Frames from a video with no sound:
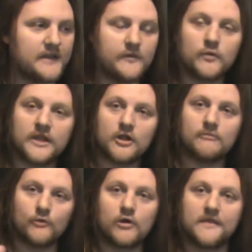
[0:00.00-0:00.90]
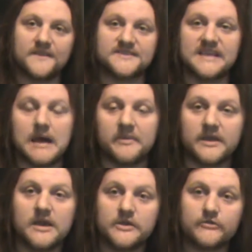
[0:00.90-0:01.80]
And if you want to hear more on this
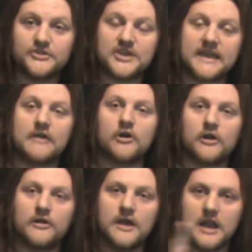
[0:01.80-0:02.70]
topic, you can check out our,